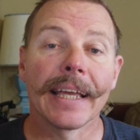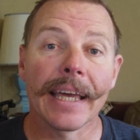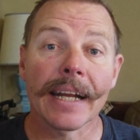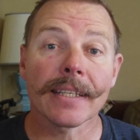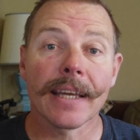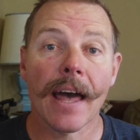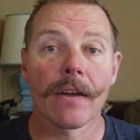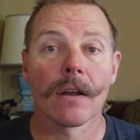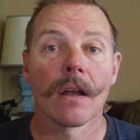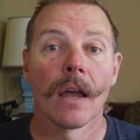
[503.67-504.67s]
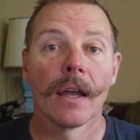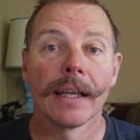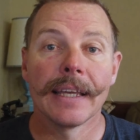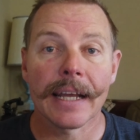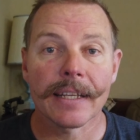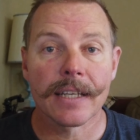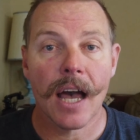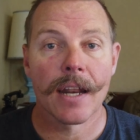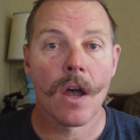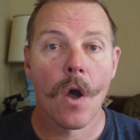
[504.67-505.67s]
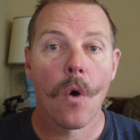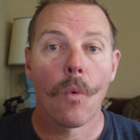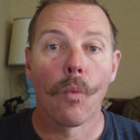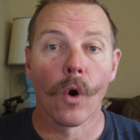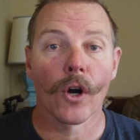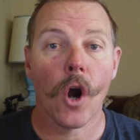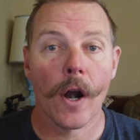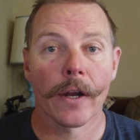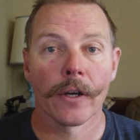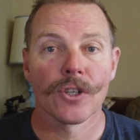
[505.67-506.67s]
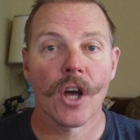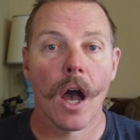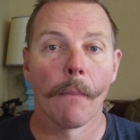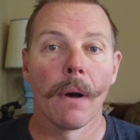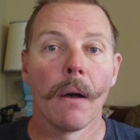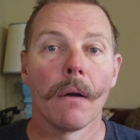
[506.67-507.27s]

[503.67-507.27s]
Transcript: get it together, get it done, work hard at your job,